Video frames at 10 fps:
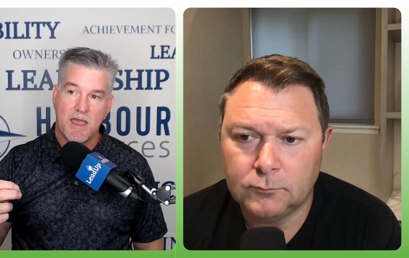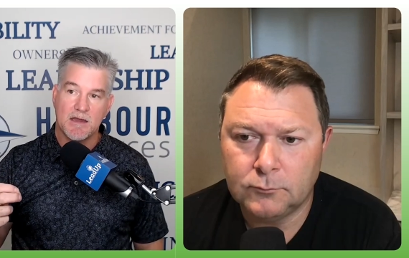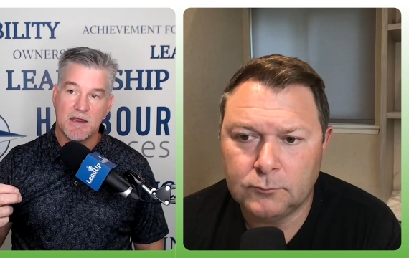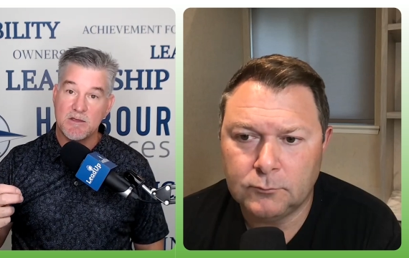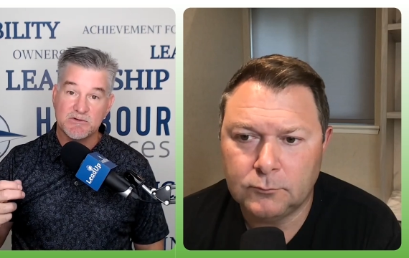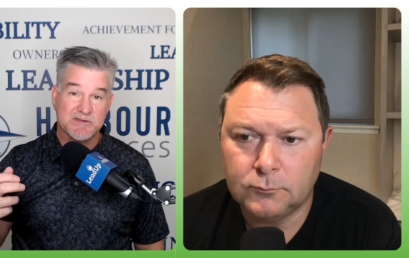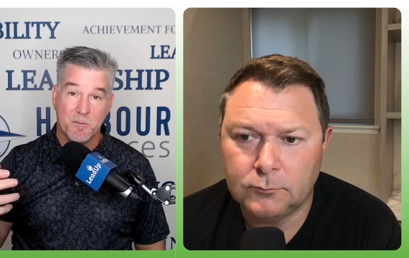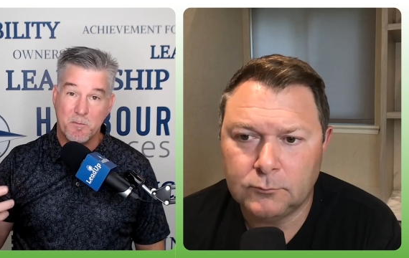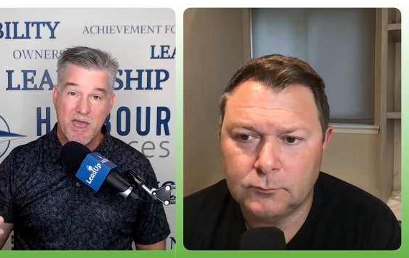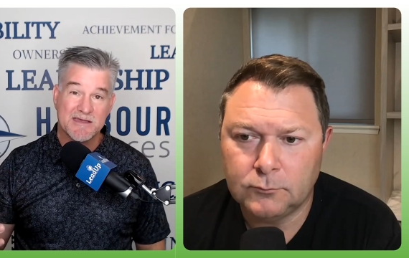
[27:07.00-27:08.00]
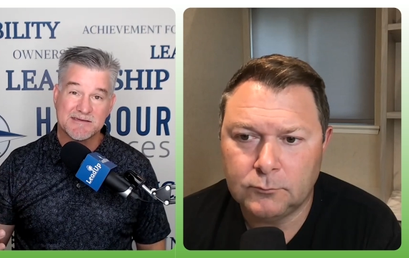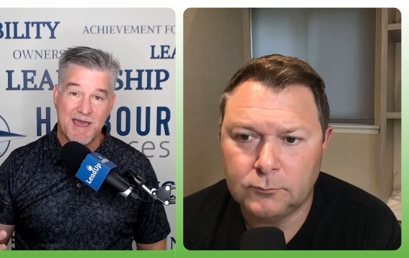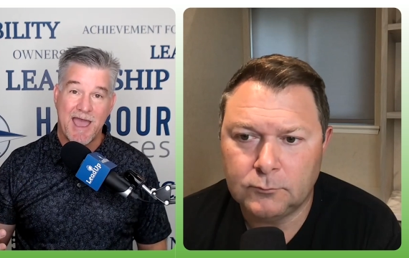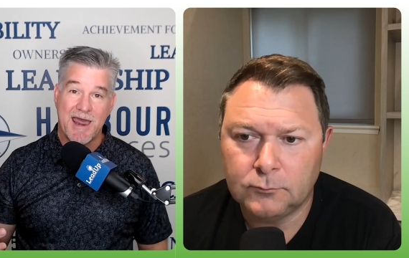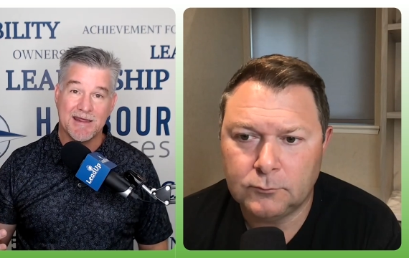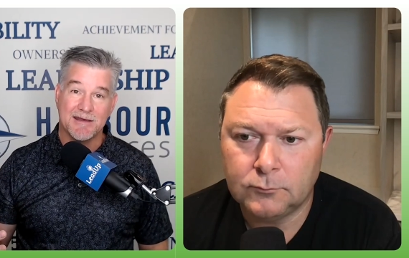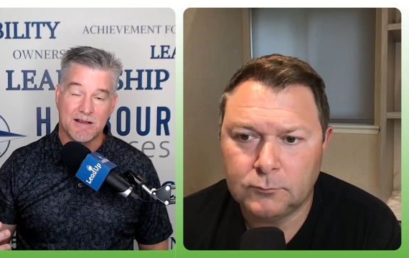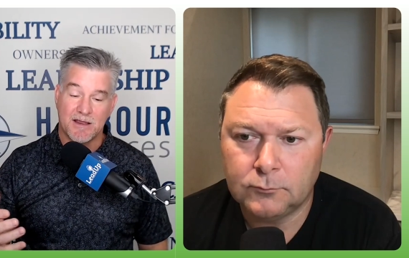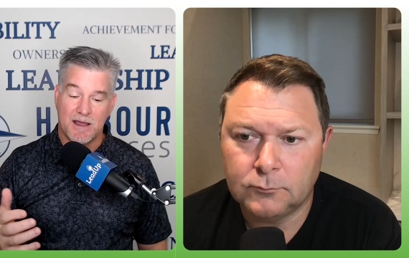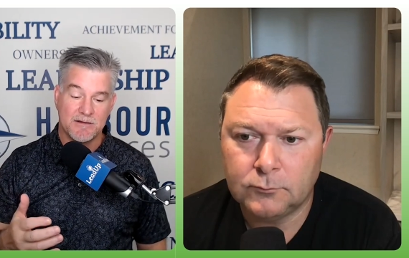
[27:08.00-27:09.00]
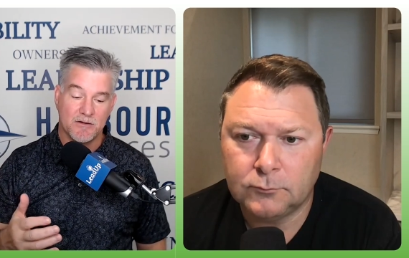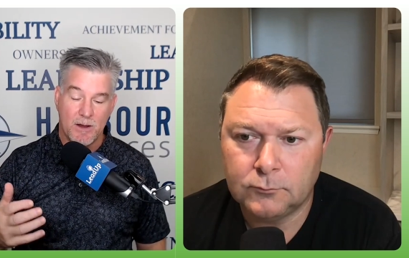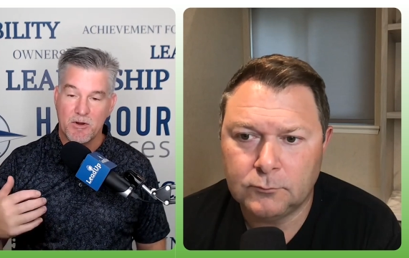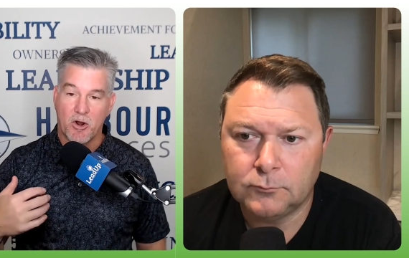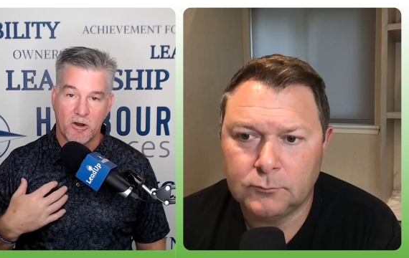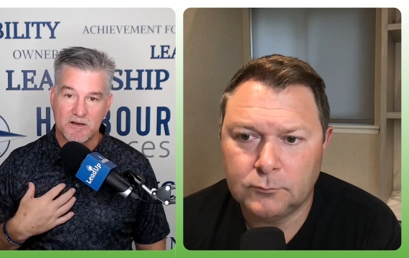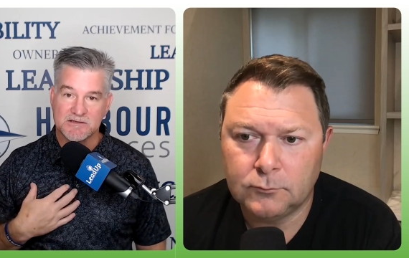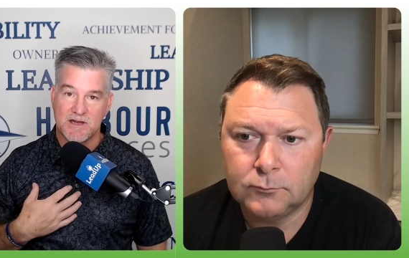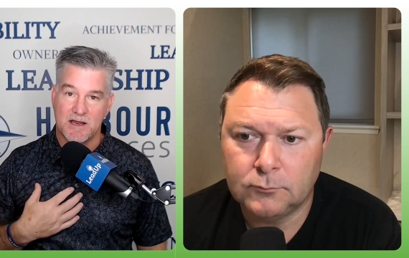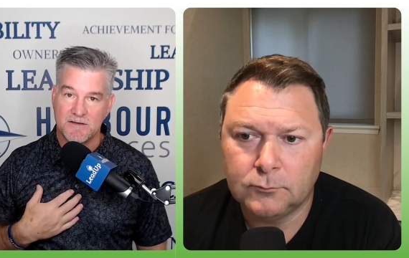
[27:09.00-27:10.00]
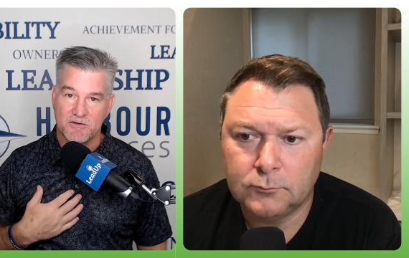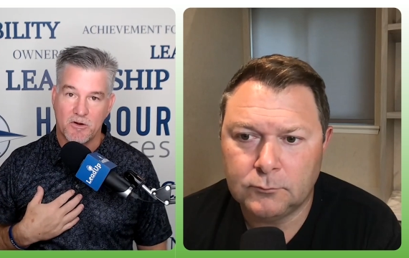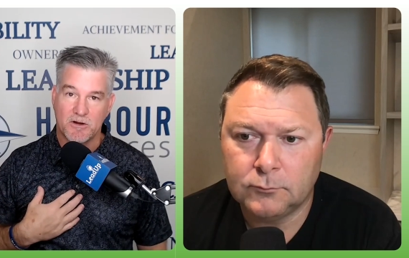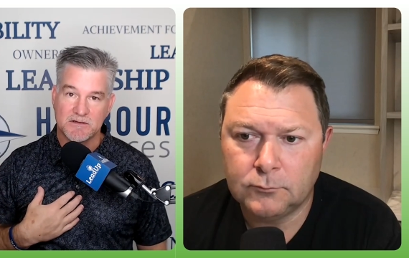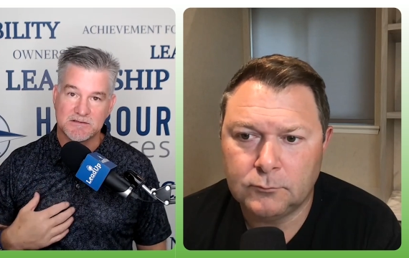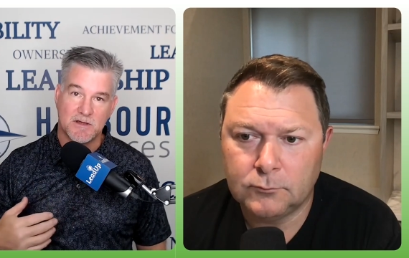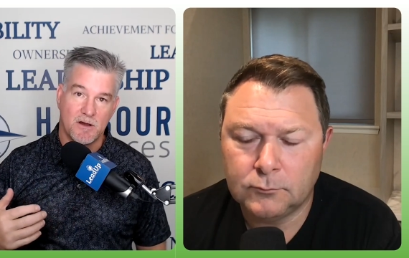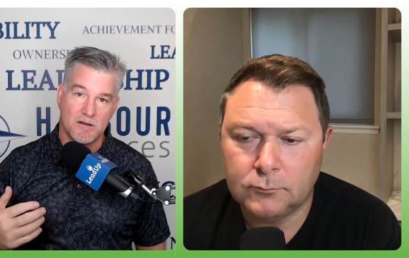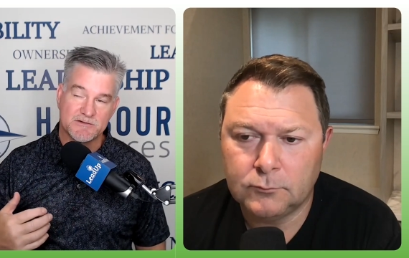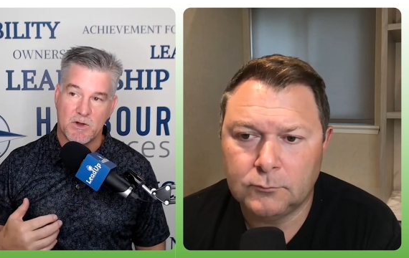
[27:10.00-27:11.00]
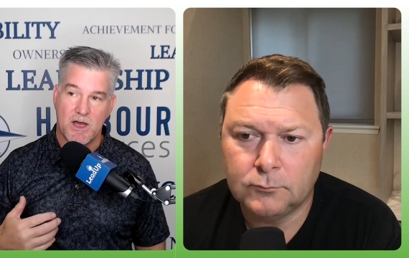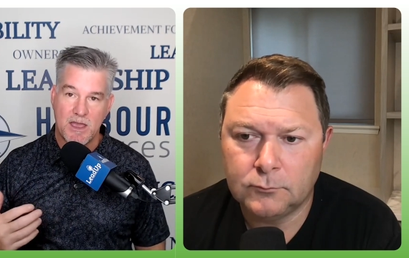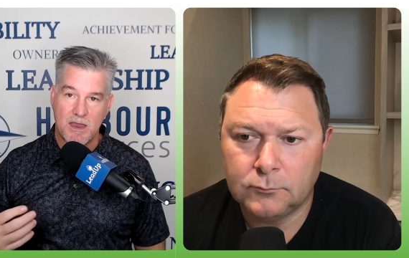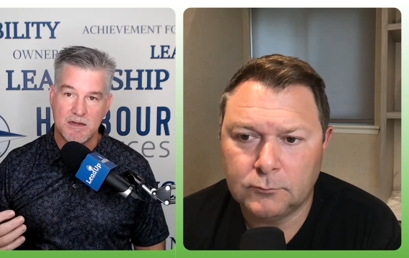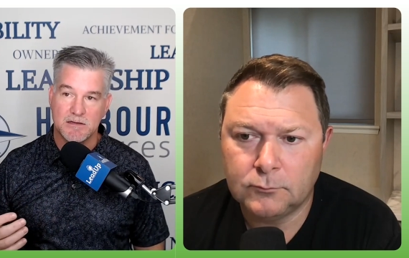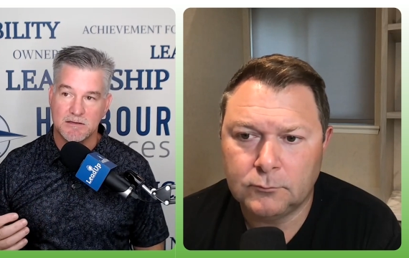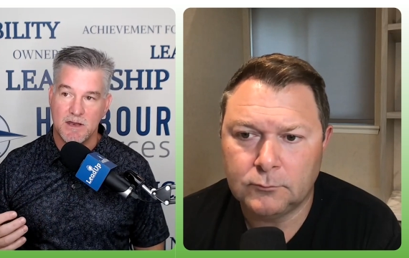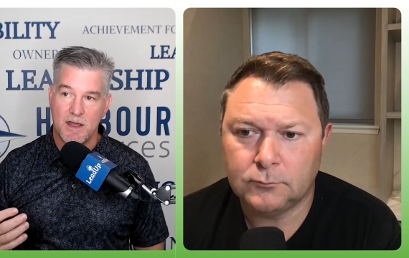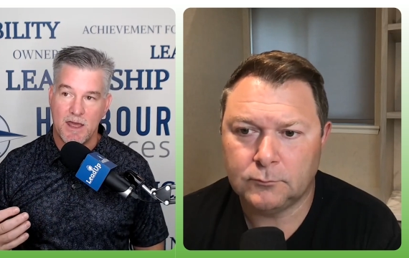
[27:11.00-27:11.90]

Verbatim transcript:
Speaker 1: And he was the best at it. I live in Arkansas, so I hated